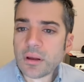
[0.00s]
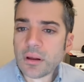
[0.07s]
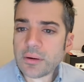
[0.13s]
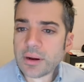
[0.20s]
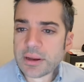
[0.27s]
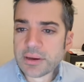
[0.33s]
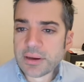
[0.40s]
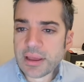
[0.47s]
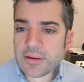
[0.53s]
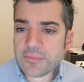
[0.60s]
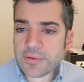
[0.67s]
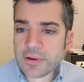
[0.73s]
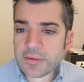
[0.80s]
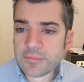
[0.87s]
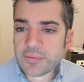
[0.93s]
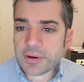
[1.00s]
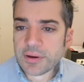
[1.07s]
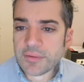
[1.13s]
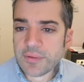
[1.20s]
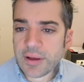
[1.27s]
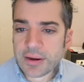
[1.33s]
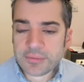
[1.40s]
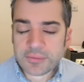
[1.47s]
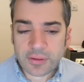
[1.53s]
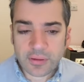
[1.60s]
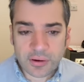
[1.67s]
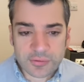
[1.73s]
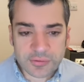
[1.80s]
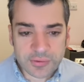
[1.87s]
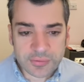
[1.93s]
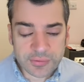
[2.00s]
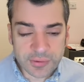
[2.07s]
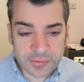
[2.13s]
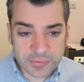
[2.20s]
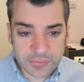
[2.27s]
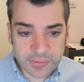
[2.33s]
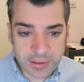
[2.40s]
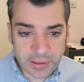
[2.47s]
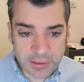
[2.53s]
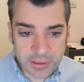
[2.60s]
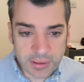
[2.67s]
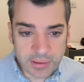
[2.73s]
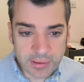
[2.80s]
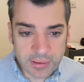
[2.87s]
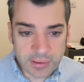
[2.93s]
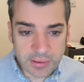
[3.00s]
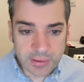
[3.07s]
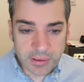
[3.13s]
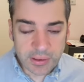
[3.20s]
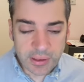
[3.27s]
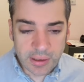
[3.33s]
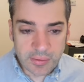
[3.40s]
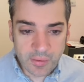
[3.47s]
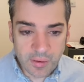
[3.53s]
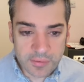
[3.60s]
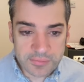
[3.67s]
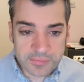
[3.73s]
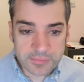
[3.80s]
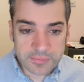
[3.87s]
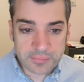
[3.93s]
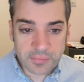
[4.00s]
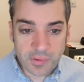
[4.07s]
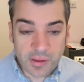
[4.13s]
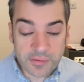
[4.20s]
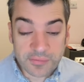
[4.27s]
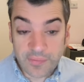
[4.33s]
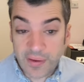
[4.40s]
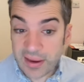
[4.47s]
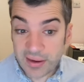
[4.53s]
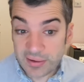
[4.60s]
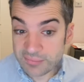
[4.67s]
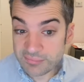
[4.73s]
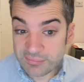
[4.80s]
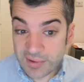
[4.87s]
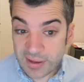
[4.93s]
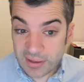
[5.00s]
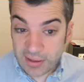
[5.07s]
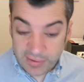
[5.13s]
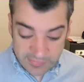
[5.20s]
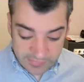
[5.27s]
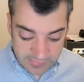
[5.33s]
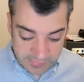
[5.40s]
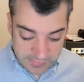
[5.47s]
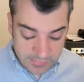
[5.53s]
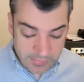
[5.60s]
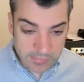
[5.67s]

All right, native of Nevada's largest city, a Las Las Vegas, I guess.